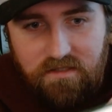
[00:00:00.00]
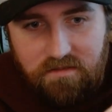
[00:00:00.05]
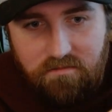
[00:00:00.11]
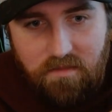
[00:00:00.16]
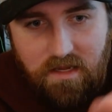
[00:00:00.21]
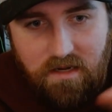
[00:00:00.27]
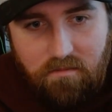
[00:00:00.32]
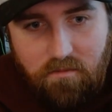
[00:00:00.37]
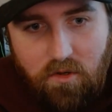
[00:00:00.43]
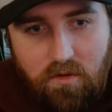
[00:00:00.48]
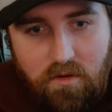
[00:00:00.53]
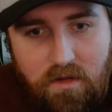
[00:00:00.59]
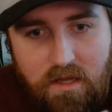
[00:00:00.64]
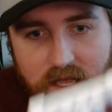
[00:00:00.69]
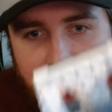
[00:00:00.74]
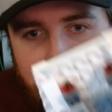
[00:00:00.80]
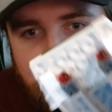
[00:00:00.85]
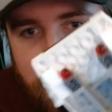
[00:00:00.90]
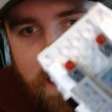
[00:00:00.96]
minimal.
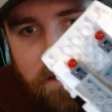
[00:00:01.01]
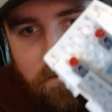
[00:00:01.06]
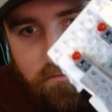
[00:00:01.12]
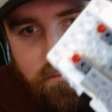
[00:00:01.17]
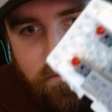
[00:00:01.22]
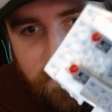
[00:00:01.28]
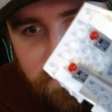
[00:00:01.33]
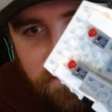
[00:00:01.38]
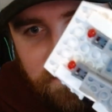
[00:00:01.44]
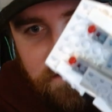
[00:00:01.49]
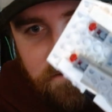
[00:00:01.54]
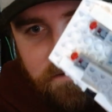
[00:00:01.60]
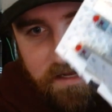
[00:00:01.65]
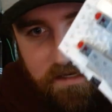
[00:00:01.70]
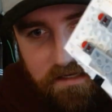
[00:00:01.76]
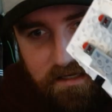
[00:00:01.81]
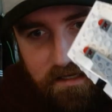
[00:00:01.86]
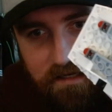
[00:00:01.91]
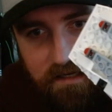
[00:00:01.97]
I really
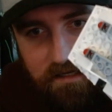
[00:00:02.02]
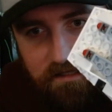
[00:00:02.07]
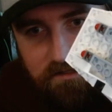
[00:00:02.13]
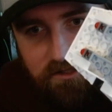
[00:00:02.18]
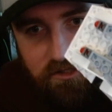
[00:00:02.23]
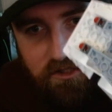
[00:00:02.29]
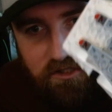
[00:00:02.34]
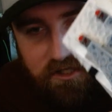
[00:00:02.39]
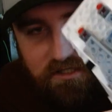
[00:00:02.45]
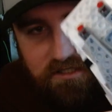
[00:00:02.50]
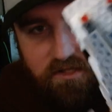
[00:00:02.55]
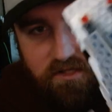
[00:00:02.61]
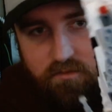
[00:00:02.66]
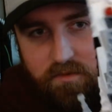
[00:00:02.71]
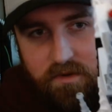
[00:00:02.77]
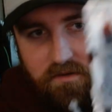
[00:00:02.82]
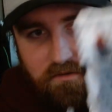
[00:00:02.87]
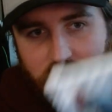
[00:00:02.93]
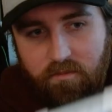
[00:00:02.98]
like it. It's just
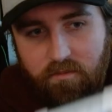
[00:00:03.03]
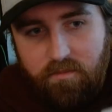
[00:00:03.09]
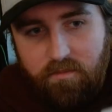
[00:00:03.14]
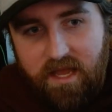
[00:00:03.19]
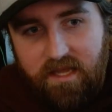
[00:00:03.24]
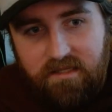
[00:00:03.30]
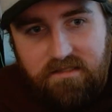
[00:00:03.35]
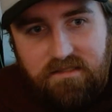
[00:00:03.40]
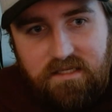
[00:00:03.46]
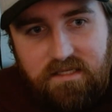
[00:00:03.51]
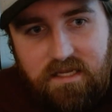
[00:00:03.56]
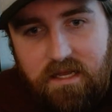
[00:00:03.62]
3 little pegs